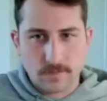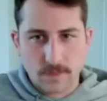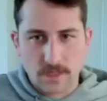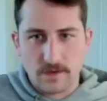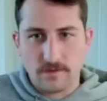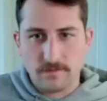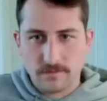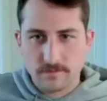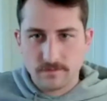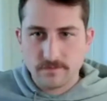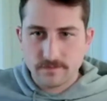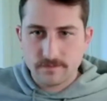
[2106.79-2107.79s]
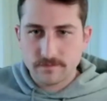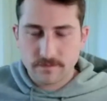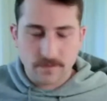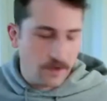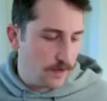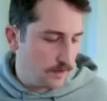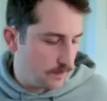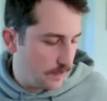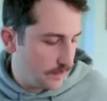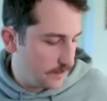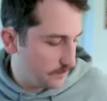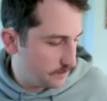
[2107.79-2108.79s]
yeah i
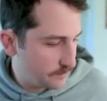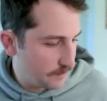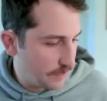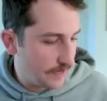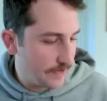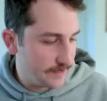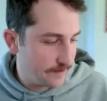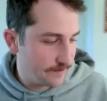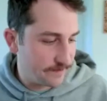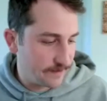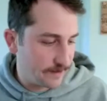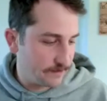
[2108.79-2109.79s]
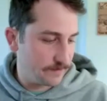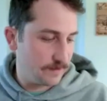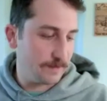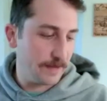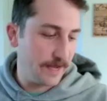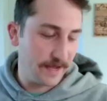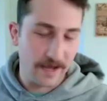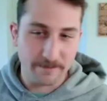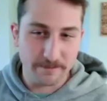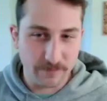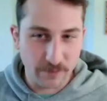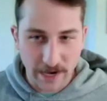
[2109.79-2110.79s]
i i identify i mean i
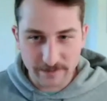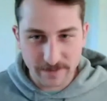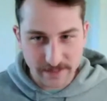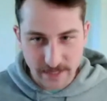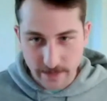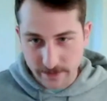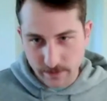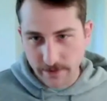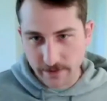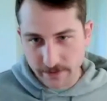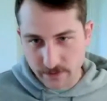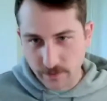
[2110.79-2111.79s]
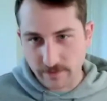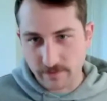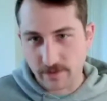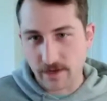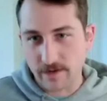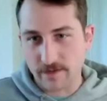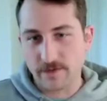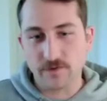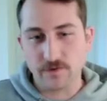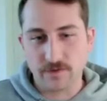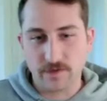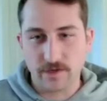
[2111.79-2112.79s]
I'm, we're having the same experience we have a lot of
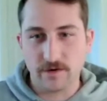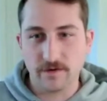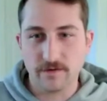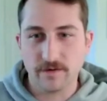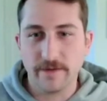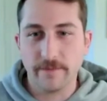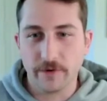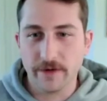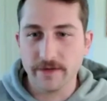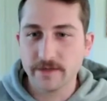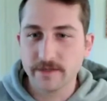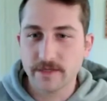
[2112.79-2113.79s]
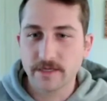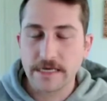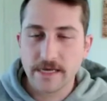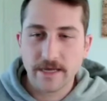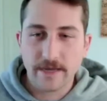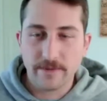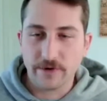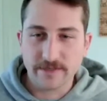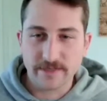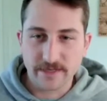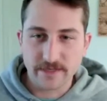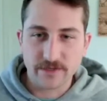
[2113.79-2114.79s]
users that are immigrants
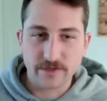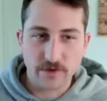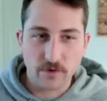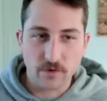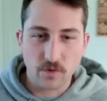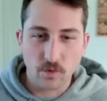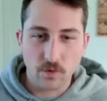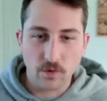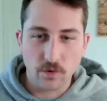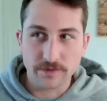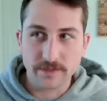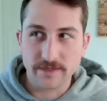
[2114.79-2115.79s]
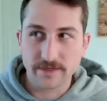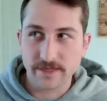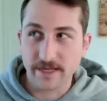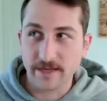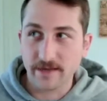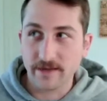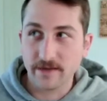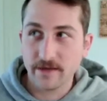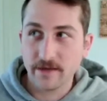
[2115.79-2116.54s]
immigrants and it's so cool to see